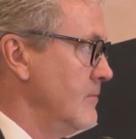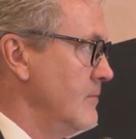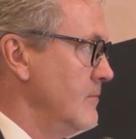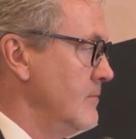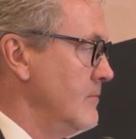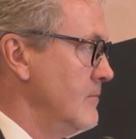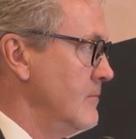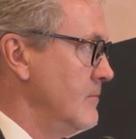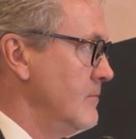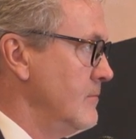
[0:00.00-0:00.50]

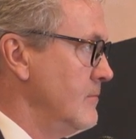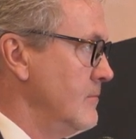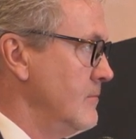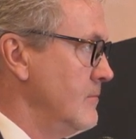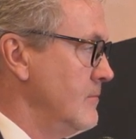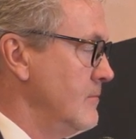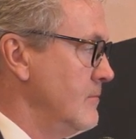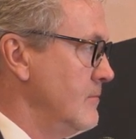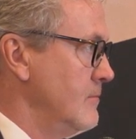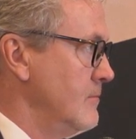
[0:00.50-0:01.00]

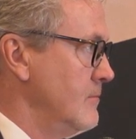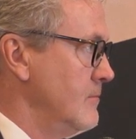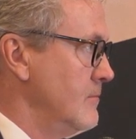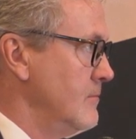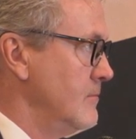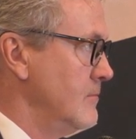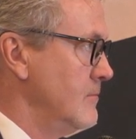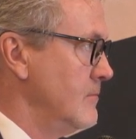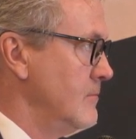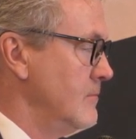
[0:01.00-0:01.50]

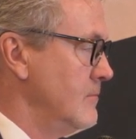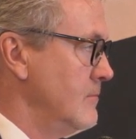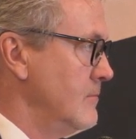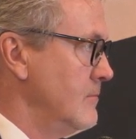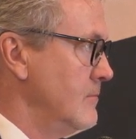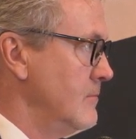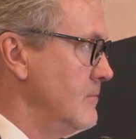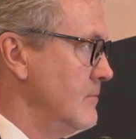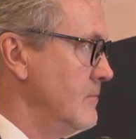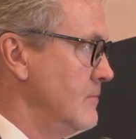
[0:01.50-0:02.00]

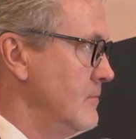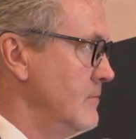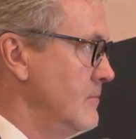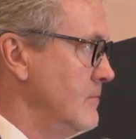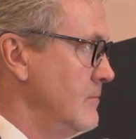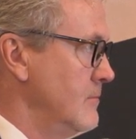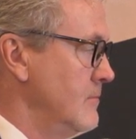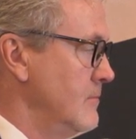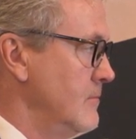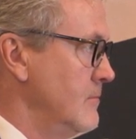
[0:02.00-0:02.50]

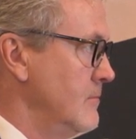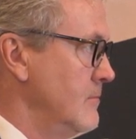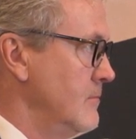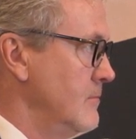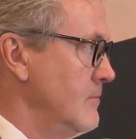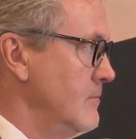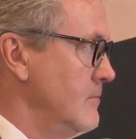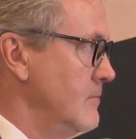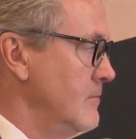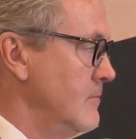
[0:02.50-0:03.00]

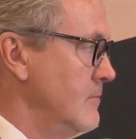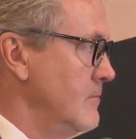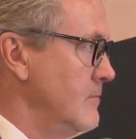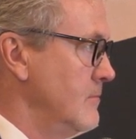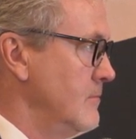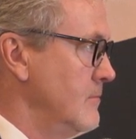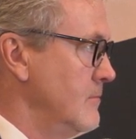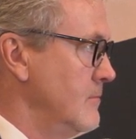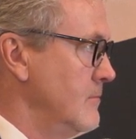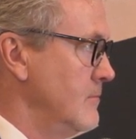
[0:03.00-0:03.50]

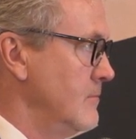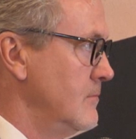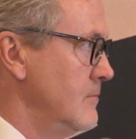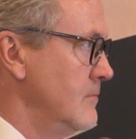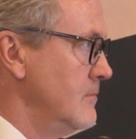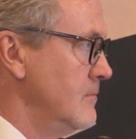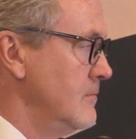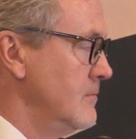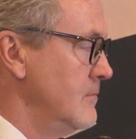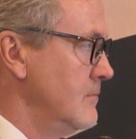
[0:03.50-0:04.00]

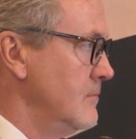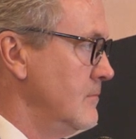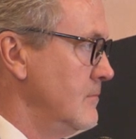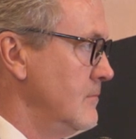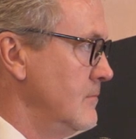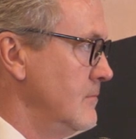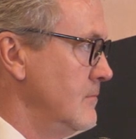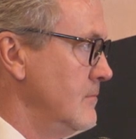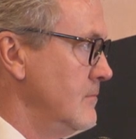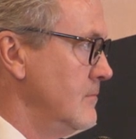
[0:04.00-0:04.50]

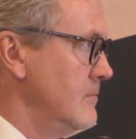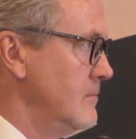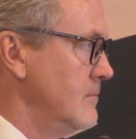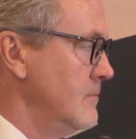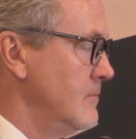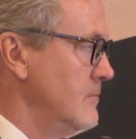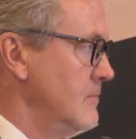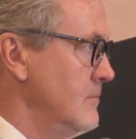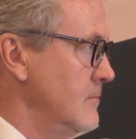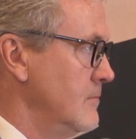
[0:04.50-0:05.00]

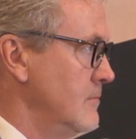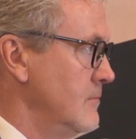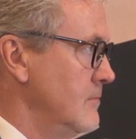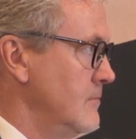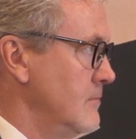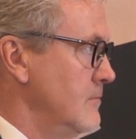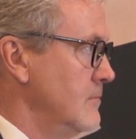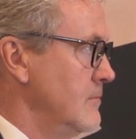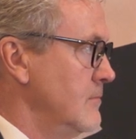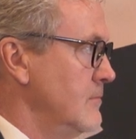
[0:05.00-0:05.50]

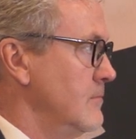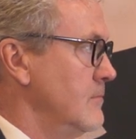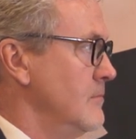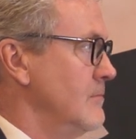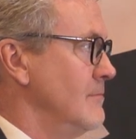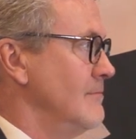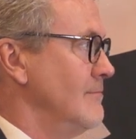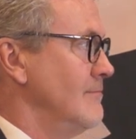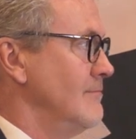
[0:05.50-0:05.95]
This person isn't speaking.